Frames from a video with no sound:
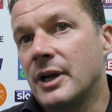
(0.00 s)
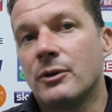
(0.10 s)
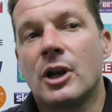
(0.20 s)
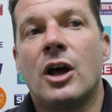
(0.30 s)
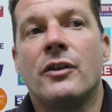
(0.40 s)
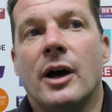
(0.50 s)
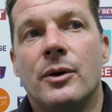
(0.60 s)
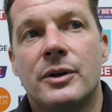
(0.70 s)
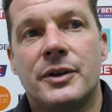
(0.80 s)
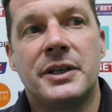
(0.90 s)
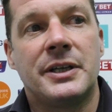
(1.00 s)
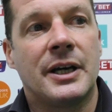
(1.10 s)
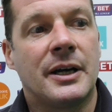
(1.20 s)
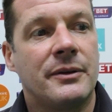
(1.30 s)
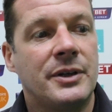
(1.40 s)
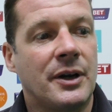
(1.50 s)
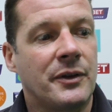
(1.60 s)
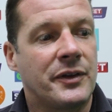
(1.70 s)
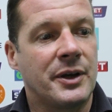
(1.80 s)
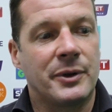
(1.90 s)
Well, he'll learn though. The uh, you know,
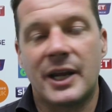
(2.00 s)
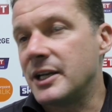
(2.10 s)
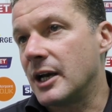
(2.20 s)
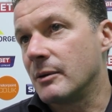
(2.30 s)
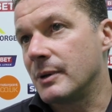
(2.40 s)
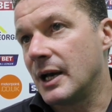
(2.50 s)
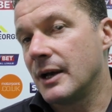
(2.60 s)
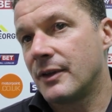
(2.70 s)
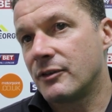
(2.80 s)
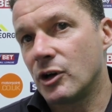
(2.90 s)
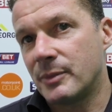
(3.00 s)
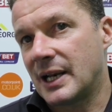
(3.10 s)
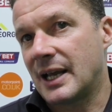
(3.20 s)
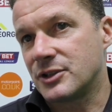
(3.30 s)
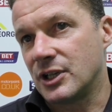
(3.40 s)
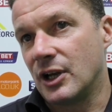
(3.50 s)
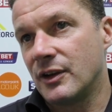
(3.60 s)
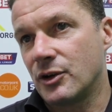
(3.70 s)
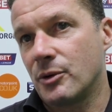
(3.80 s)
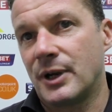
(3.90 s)
the thing with any young player, they've got to be allowed to learn.
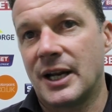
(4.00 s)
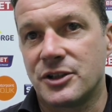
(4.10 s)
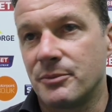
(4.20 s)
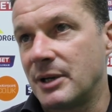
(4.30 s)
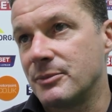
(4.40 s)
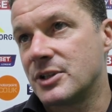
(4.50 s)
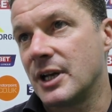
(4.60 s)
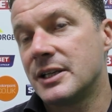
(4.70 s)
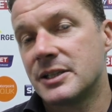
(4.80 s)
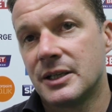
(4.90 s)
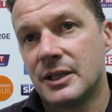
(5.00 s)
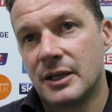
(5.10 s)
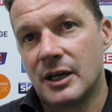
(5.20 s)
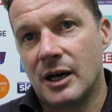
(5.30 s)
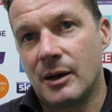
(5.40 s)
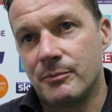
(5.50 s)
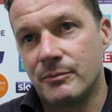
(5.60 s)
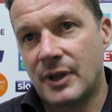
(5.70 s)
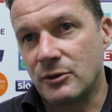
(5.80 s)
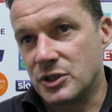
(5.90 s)
They've got to be allowed to make mistakes.
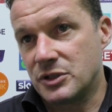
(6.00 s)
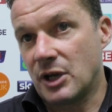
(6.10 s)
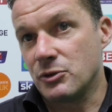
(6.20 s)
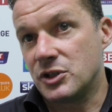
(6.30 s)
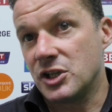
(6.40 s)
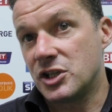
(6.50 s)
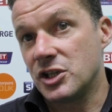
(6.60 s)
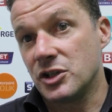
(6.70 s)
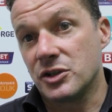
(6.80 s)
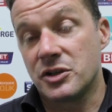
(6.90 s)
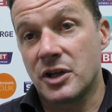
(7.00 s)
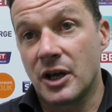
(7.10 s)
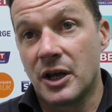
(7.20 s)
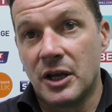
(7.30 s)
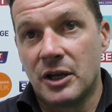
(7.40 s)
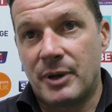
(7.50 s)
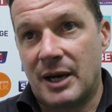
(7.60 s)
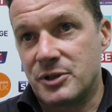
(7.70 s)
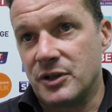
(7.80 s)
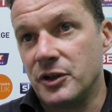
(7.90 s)
Um, those those decisions that
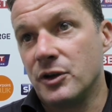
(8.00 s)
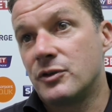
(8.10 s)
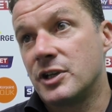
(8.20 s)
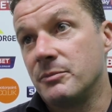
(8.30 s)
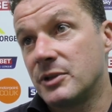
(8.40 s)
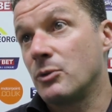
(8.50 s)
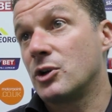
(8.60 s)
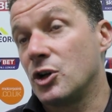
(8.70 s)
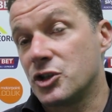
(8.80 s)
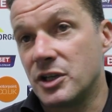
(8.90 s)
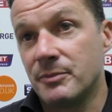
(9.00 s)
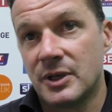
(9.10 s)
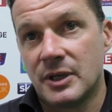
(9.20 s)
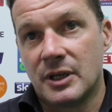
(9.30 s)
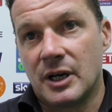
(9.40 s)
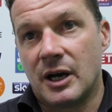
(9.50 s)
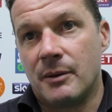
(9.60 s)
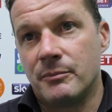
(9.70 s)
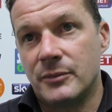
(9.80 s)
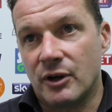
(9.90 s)
perhaps in the youth team don't cost him,
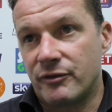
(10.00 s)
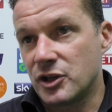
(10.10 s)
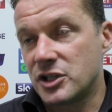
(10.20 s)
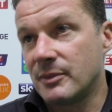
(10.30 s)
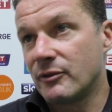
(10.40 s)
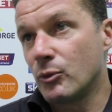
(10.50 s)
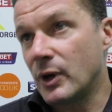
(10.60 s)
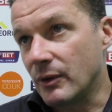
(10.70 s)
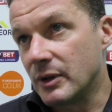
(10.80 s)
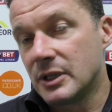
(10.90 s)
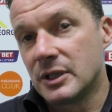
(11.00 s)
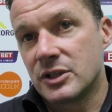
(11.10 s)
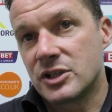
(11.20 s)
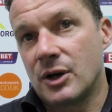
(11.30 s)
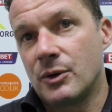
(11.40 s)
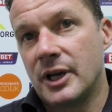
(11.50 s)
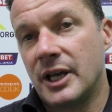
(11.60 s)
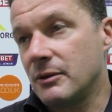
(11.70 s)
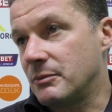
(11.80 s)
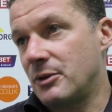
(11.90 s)
um, you know, at first team level will. So uh,
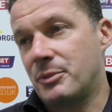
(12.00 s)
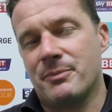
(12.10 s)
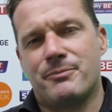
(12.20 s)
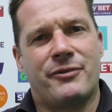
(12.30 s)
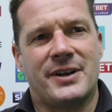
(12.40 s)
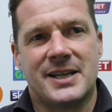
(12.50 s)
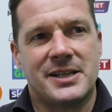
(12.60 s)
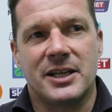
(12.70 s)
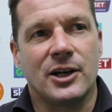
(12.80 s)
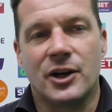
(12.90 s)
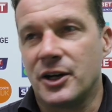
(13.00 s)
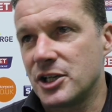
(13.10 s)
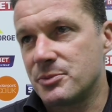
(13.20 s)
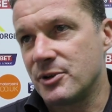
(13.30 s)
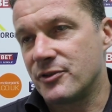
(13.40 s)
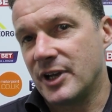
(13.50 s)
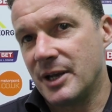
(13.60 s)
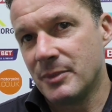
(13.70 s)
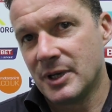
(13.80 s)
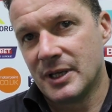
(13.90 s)
he'll it'll be a fantastic learning experience for
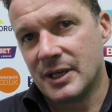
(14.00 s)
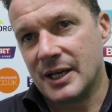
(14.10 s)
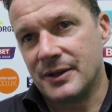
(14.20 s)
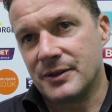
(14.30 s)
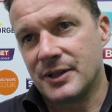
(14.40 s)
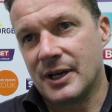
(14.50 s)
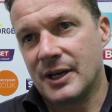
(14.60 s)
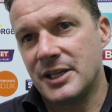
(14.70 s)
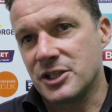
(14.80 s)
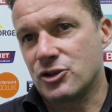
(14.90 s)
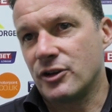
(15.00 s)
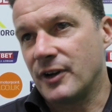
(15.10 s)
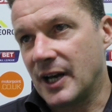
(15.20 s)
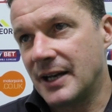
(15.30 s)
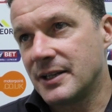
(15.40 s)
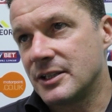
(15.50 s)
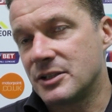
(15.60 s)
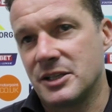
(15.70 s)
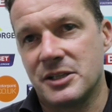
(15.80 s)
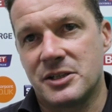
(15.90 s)
him, and uh, he's a terrific lad.
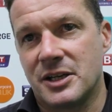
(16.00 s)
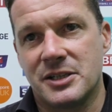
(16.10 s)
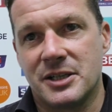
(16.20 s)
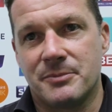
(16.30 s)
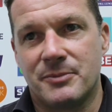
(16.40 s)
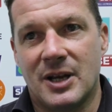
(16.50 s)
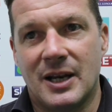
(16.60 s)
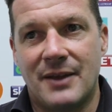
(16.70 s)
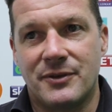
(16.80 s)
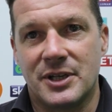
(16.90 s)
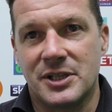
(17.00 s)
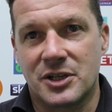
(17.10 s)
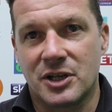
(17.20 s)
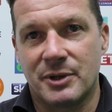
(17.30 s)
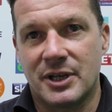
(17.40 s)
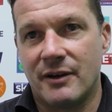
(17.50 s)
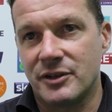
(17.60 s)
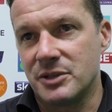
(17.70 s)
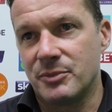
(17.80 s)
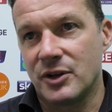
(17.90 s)
He's he's, he's a, a lad that is going to be
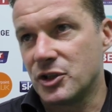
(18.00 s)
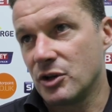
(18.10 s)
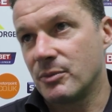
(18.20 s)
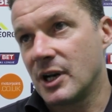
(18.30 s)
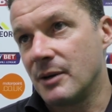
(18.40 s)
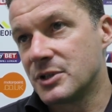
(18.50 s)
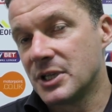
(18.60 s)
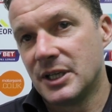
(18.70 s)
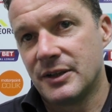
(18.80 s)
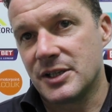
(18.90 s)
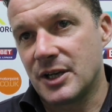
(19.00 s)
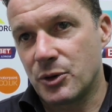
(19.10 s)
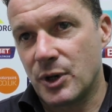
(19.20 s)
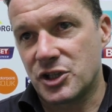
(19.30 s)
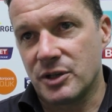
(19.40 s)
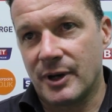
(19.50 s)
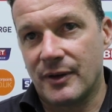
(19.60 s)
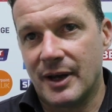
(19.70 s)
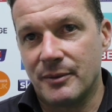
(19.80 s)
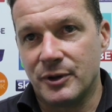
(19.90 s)
coveted by the top clubs. There's no question
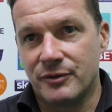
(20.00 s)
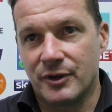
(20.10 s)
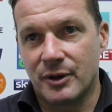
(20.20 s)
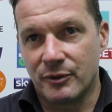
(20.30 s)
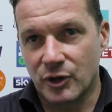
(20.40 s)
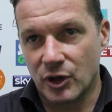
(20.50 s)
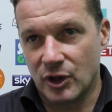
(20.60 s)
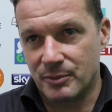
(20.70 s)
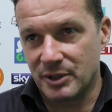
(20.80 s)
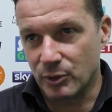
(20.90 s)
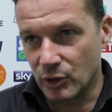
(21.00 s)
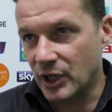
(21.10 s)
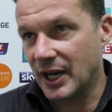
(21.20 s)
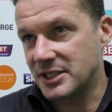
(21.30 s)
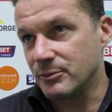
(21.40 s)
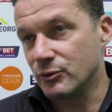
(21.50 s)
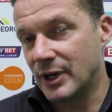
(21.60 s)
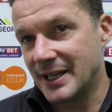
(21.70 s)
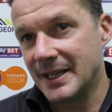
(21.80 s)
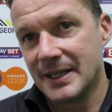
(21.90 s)
about that. We've uh, we've got a lot of people looking at him
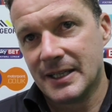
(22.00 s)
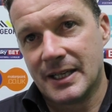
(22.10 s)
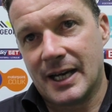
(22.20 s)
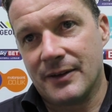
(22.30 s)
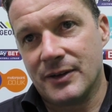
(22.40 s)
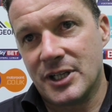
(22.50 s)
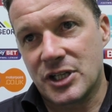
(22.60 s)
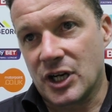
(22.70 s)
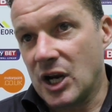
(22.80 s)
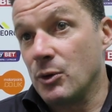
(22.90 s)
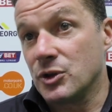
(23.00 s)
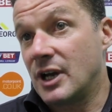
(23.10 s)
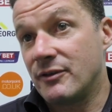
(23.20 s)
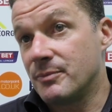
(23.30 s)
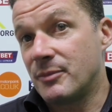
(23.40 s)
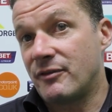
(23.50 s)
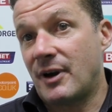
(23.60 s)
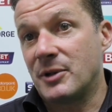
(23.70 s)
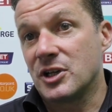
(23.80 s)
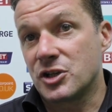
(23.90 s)
already, and uh, he's going to go on to have a, a
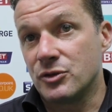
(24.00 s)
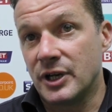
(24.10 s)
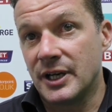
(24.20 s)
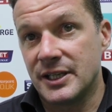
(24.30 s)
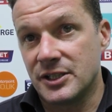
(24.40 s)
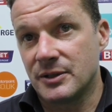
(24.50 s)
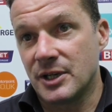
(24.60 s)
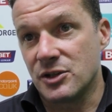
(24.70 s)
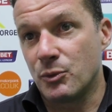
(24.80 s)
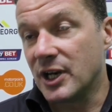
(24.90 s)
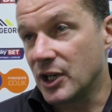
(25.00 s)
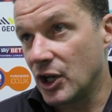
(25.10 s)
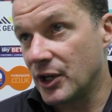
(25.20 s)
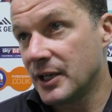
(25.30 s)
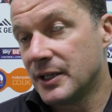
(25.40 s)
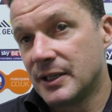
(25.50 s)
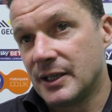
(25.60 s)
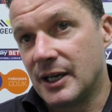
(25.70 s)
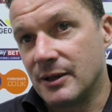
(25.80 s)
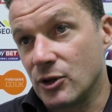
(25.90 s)
fabulous career. He's a he's a willing learner.
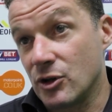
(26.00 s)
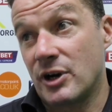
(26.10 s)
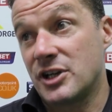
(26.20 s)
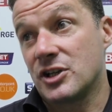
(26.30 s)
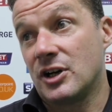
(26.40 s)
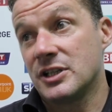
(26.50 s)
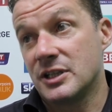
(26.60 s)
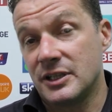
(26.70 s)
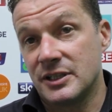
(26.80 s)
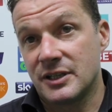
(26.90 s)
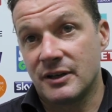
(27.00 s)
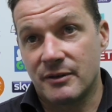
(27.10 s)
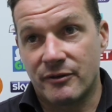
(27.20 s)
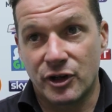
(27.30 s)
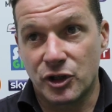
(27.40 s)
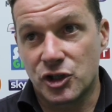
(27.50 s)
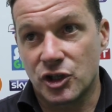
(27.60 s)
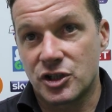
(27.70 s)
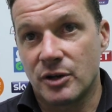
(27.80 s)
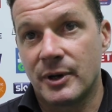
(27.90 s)
Uh, got a great size. He's a, a very good
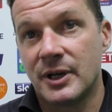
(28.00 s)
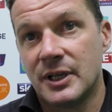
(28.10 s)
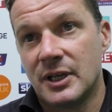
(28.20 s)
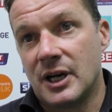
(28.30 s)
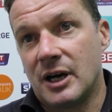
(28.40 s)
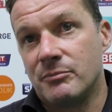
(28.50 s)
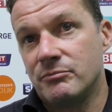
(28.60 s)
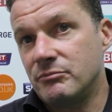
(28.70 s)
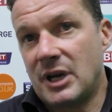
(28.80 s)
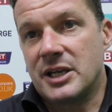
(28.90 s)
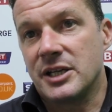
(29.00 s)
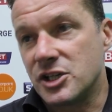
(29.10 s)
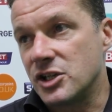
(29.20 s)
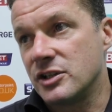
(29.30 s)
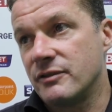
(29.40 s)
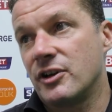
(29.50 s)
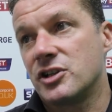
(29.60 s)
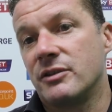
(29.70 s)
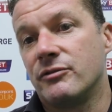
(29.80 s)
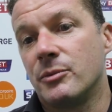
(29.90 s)
shot stopper. Um, making decisions in
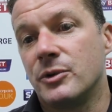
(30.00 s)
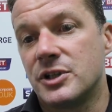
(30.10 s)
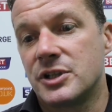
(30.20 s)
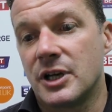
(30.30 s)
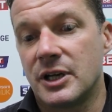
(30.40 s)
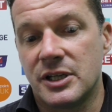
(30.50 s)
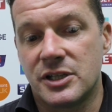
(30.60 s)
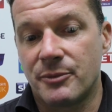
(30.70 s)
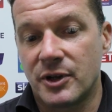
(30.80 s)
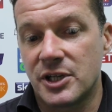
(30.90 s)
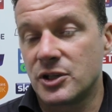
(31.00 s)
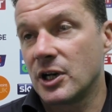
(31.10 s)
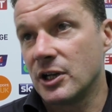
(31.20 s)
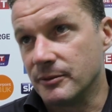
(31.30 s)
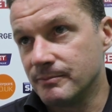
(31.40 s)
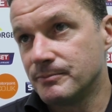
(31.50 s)
first team football is uh, is something that he's got to learn.